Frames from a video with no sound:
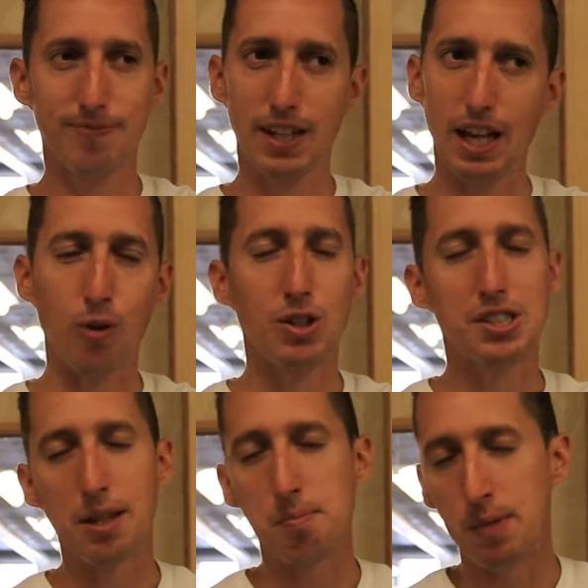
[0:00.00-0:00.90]
I don't want to
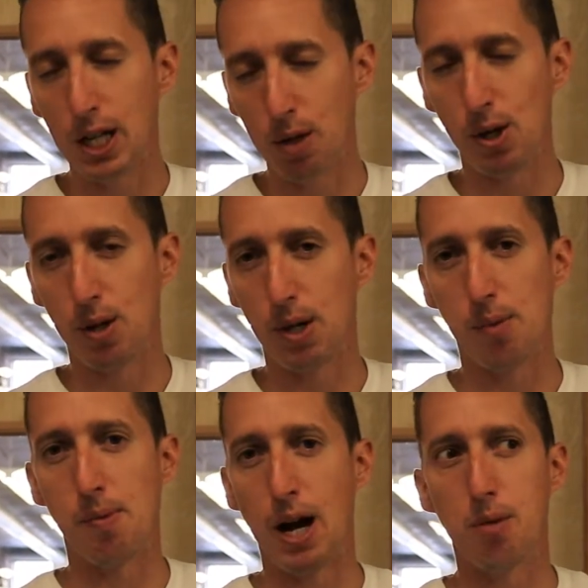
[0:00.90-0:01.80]
say the minimum
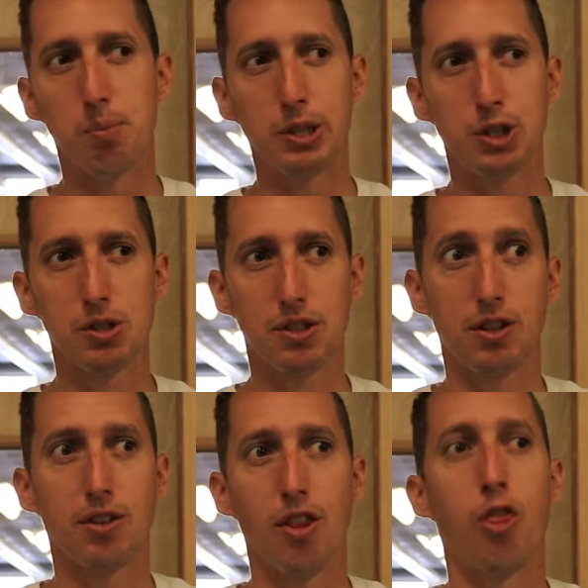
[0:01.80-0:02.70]
amount, but just
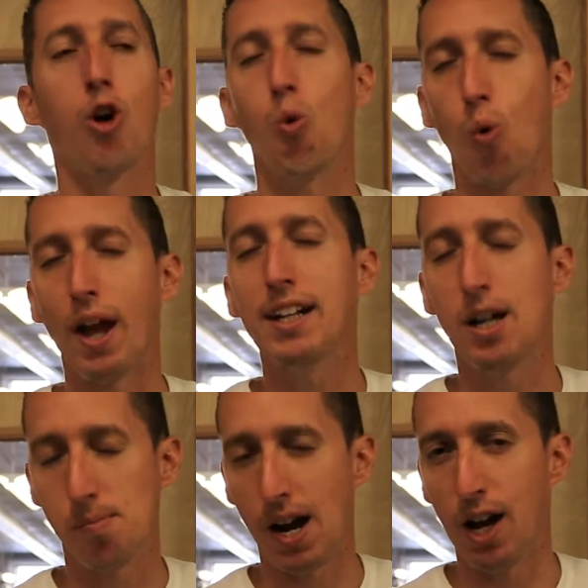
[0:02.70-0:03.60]
the right
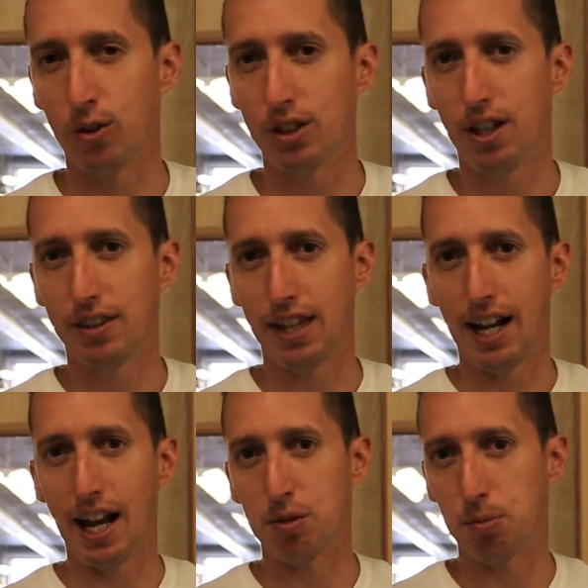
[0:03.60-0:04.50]
amount
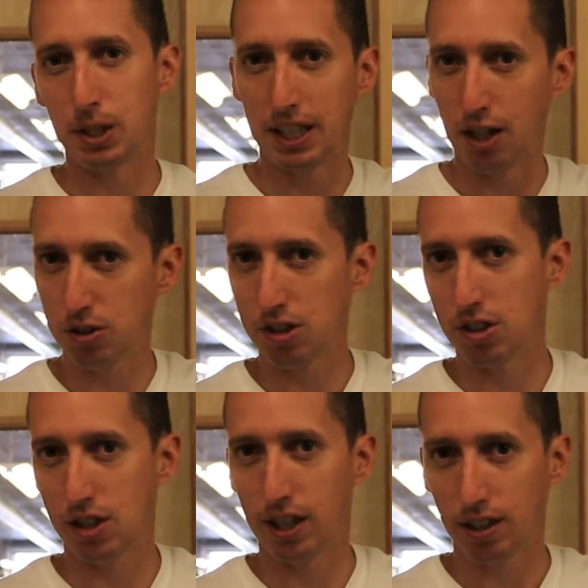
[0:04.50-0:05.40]
that everybody else
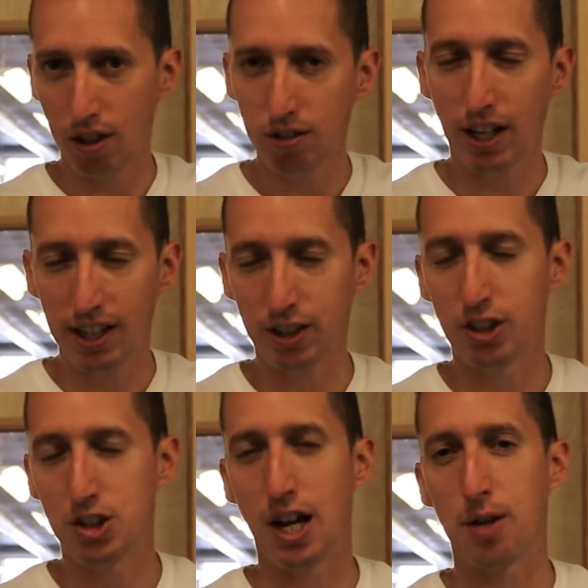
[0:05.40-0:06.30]
is like, okay,
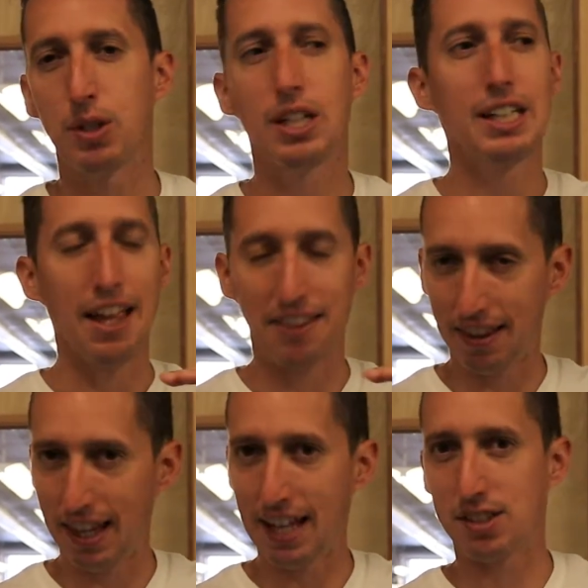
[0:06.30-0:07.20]
good job, and
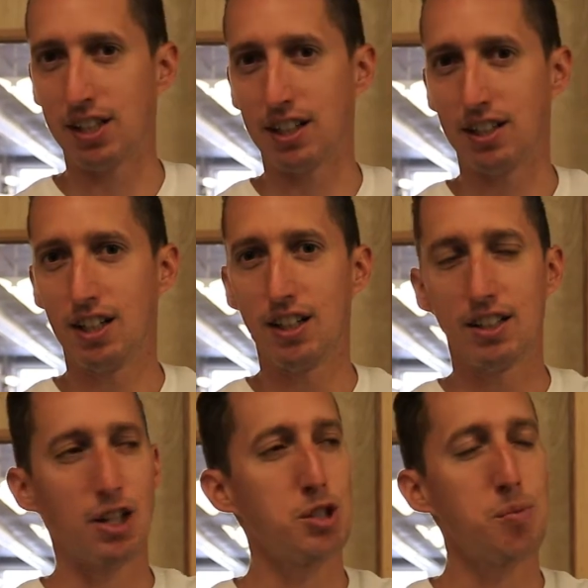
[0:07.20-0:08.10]
then that's it.
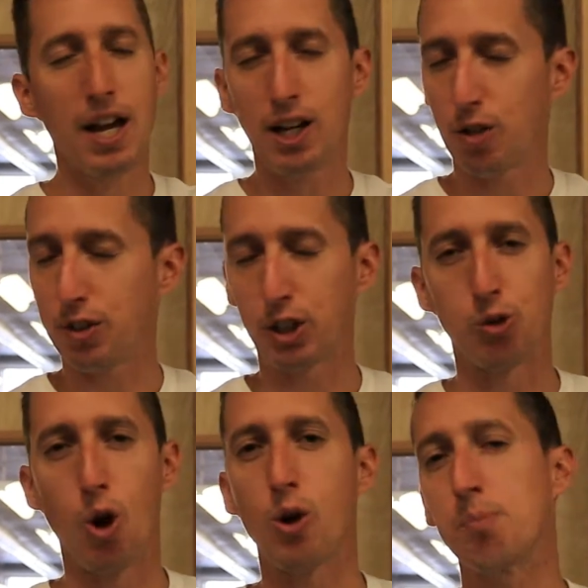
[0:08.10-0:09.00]
Doesn't matter if they're
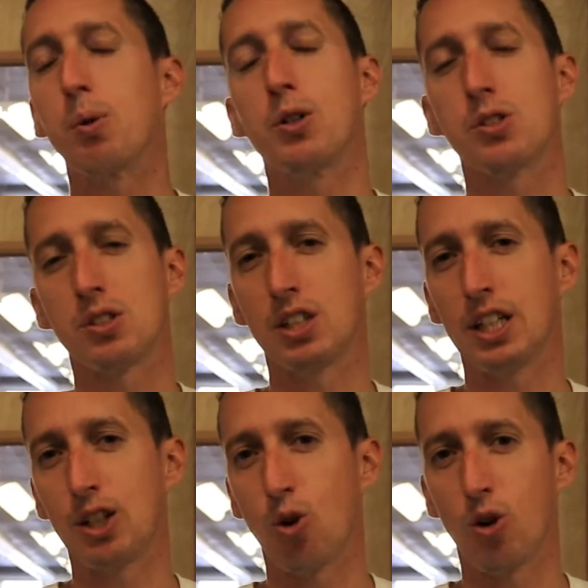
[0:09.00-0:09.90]
growing
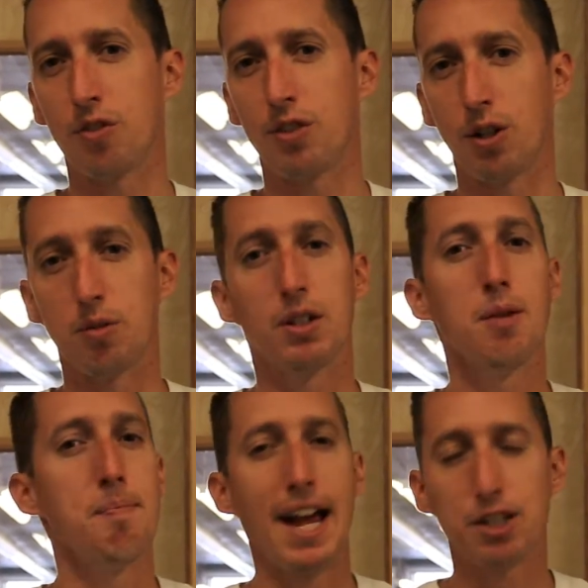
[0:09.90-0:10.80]
personally, or if they're
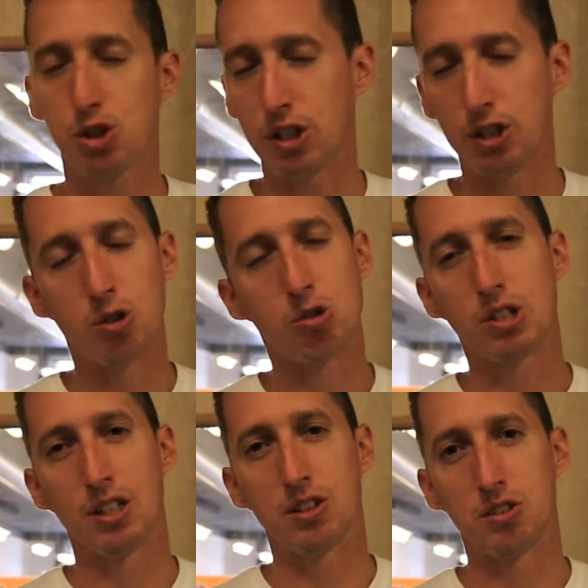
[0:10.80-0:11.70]
mastering new
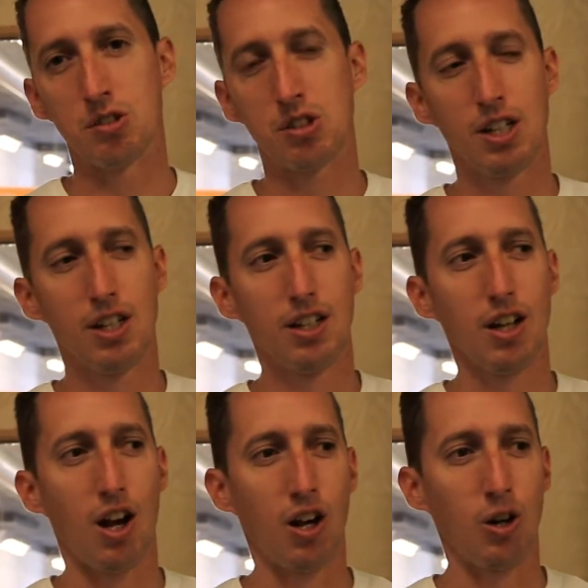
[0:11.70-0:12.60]
skills,
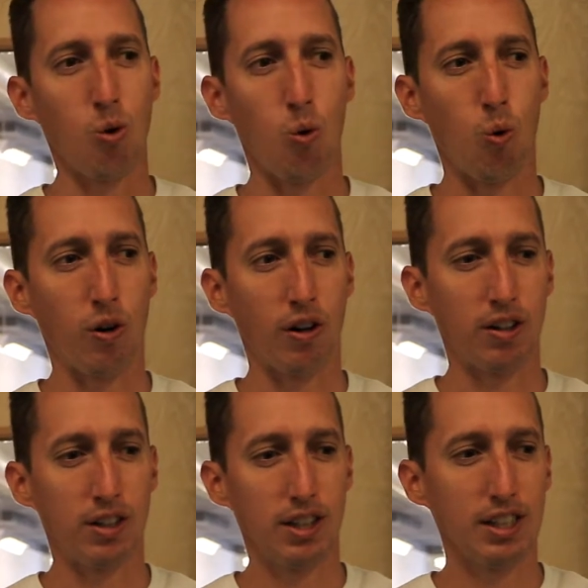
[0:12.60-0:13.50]

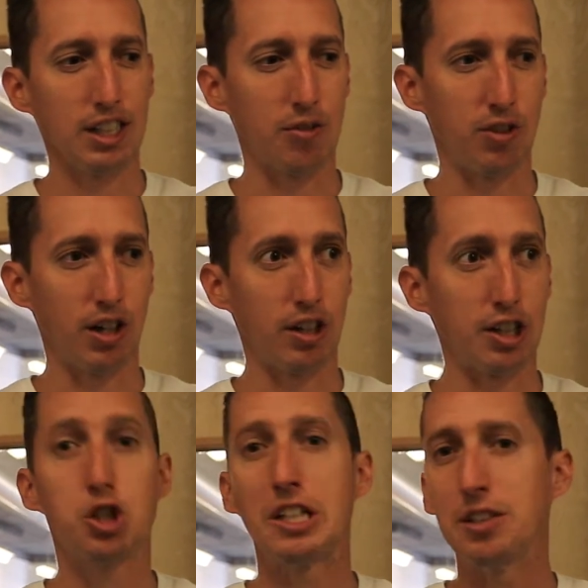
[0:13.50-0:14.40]
or if they're
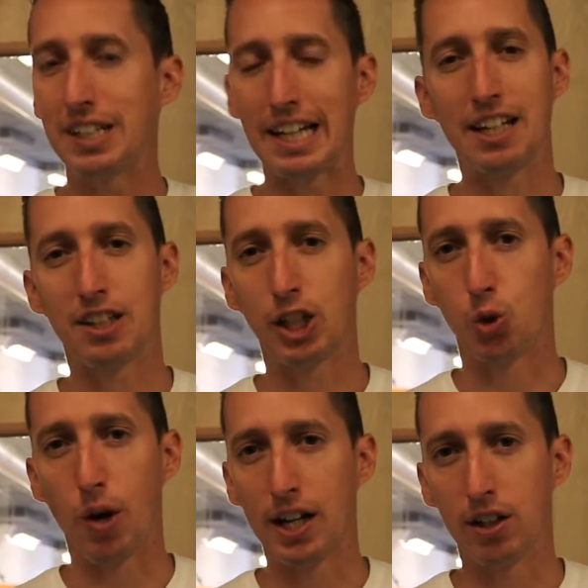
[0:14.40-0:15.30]
achieving anything
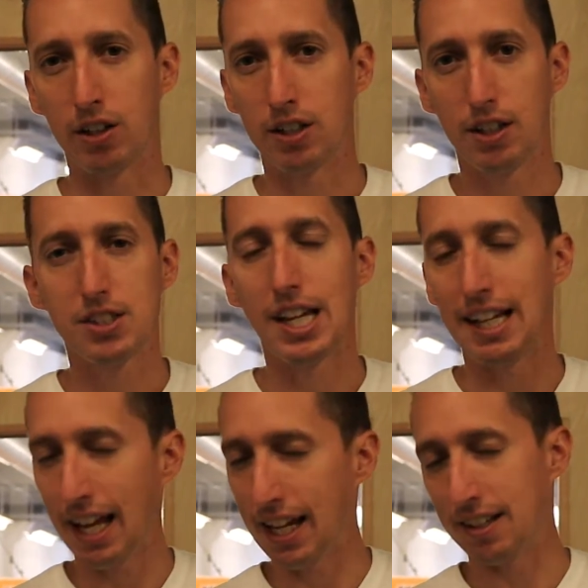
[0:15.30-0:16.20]
greater
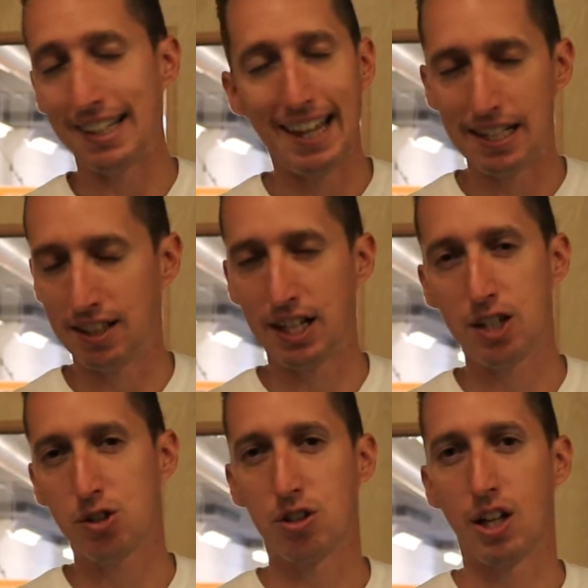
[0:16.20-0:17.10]
today than they did
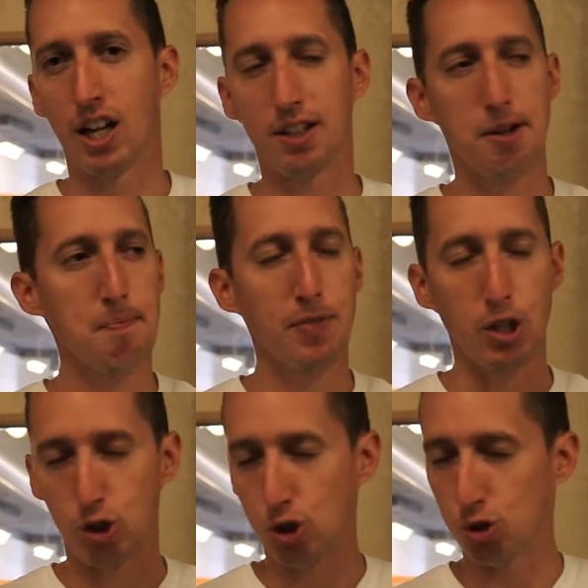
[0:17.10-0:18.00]
yesterday. They're just